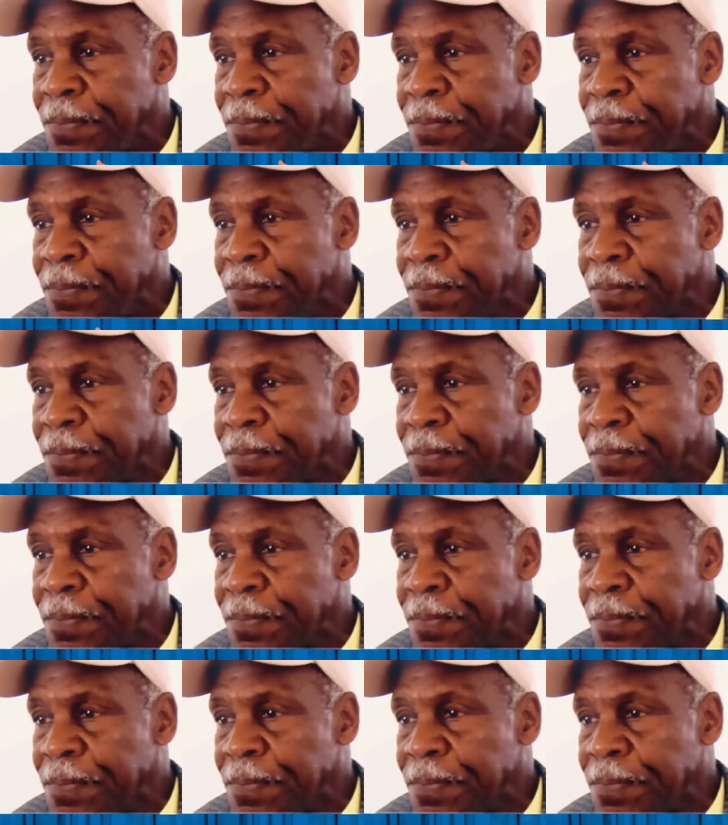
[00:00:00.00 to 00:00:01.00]

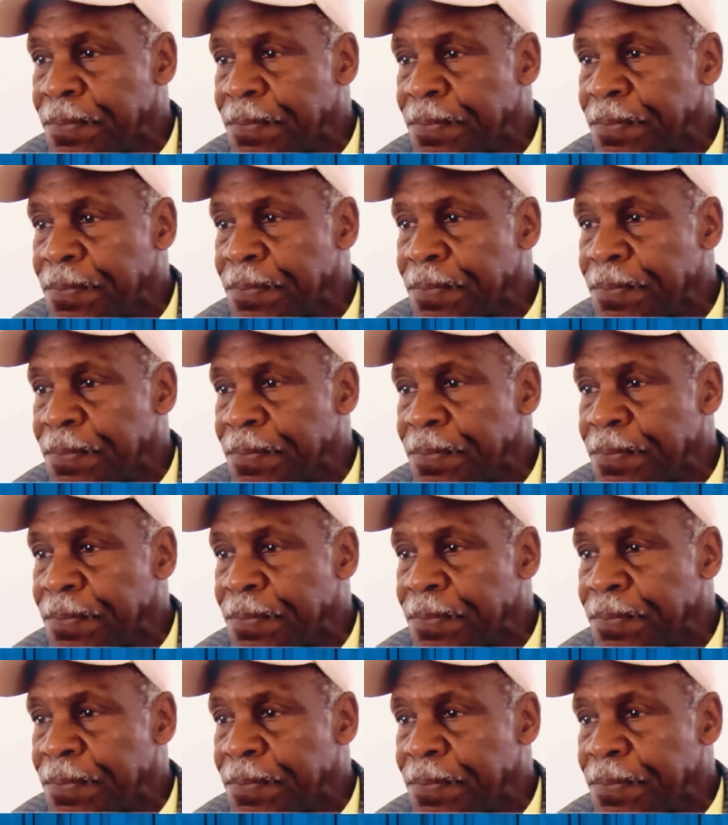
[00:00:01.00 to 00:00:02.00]

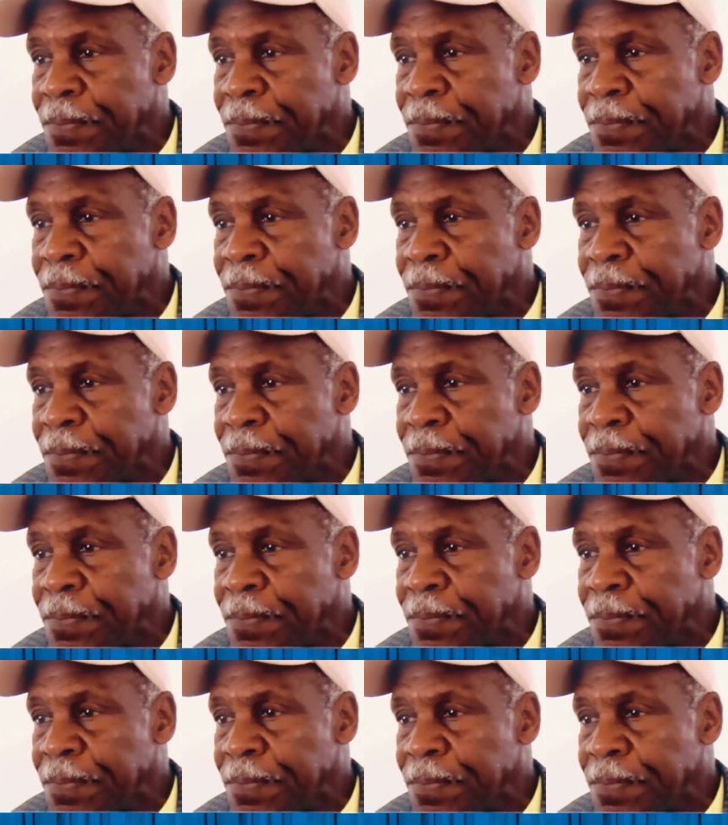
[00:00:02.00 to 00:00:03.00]

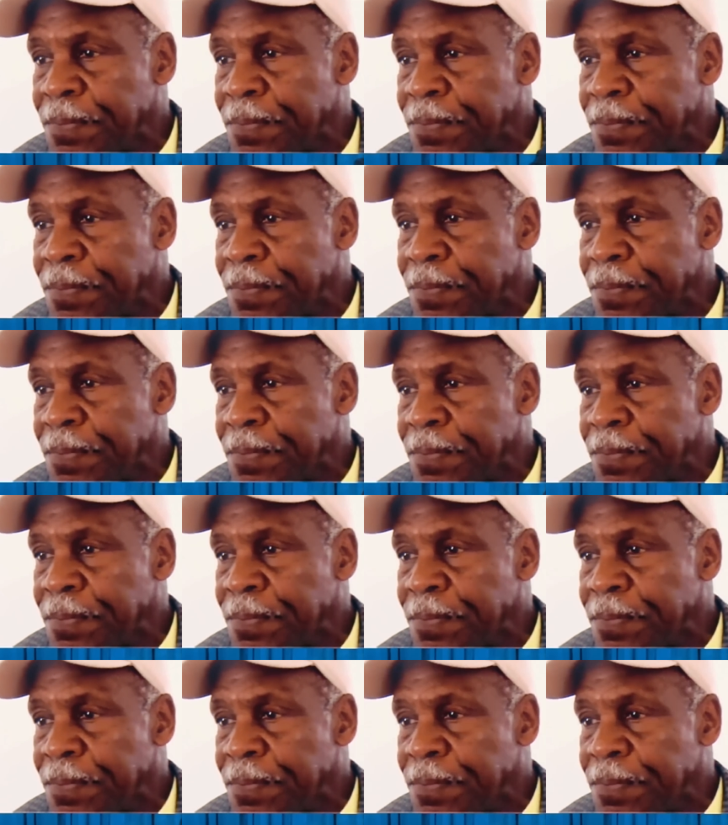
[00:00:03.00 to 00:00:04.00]

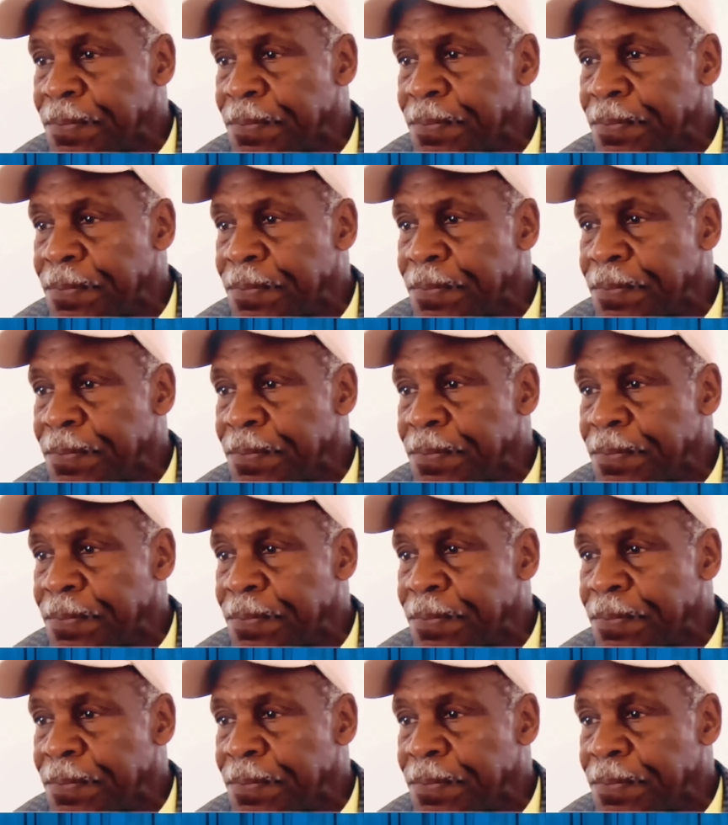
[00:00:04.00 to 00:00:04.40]
This person isn't speaking.